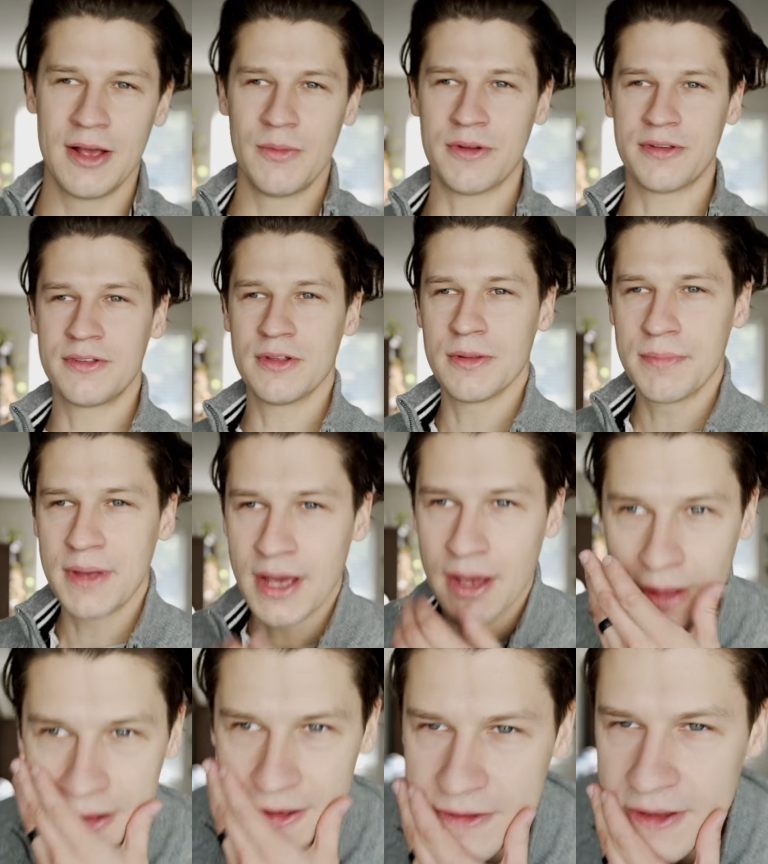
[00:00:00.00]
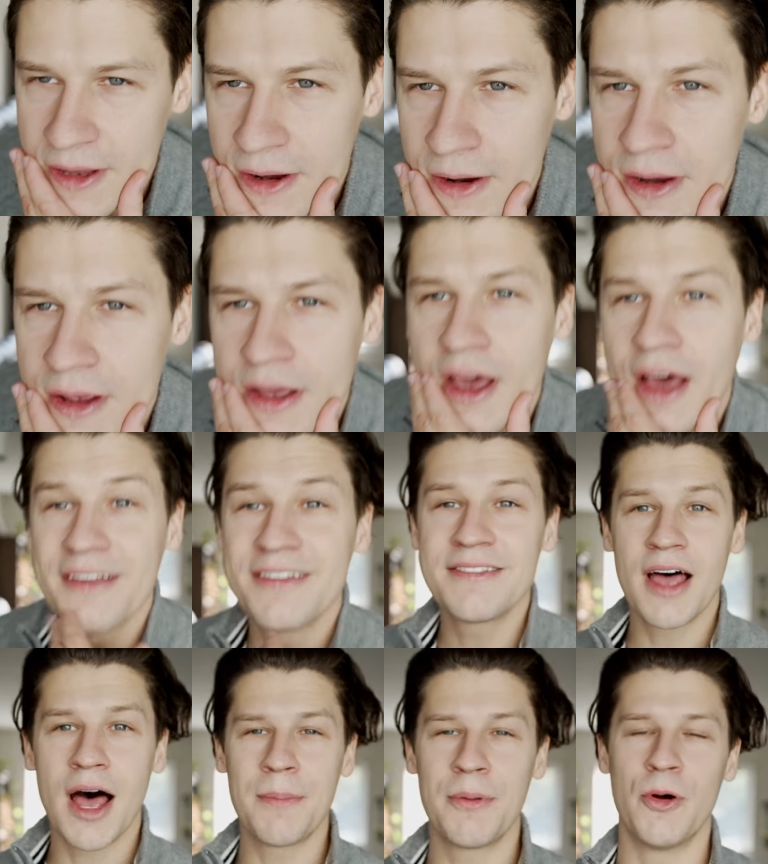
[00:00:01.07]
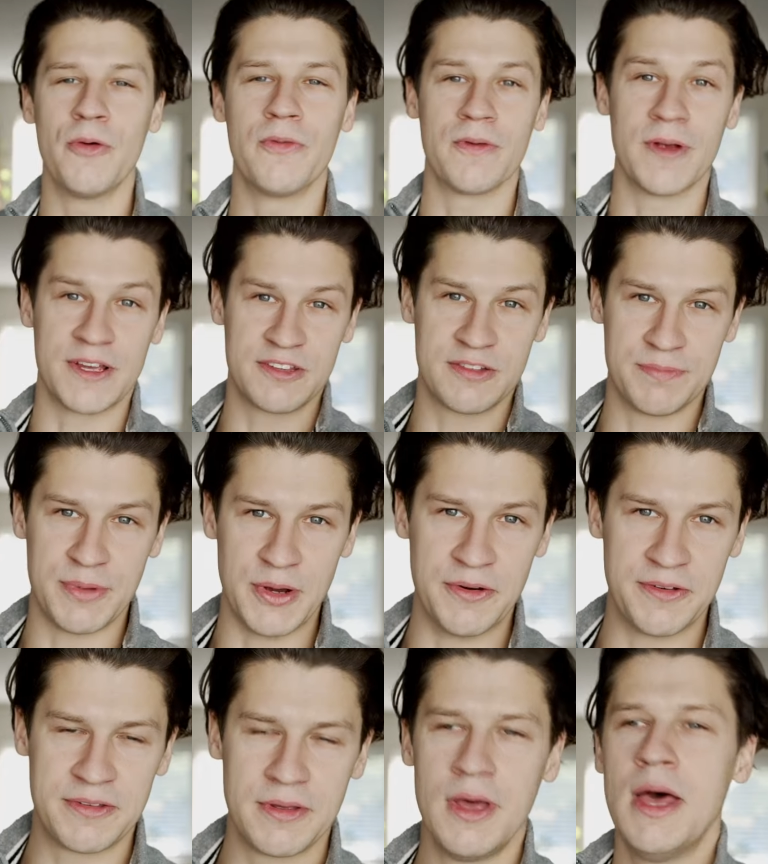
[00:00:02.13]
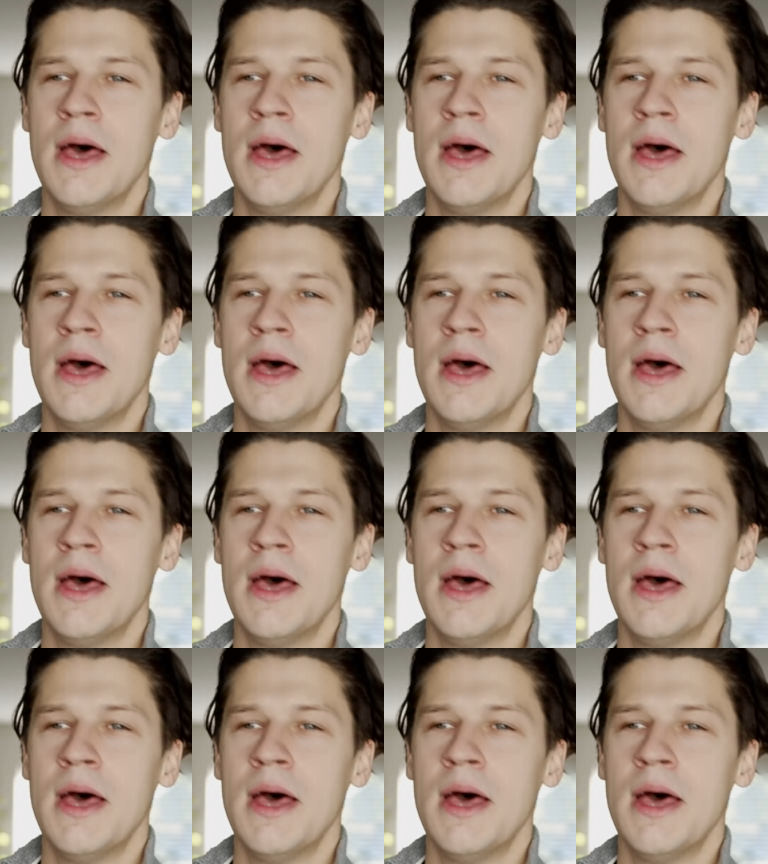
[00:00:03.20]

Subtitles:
We're still about, let's see here, a stop overexposed.